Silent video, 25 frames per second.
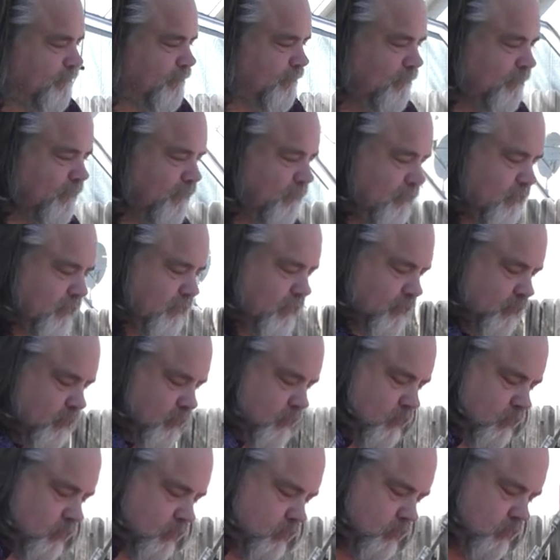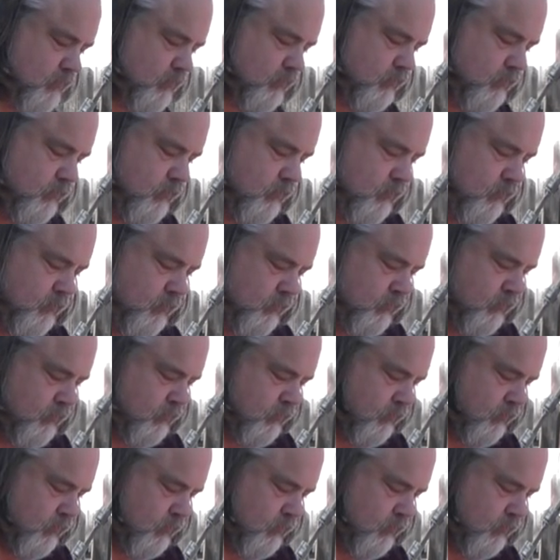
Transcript: (no one is talking)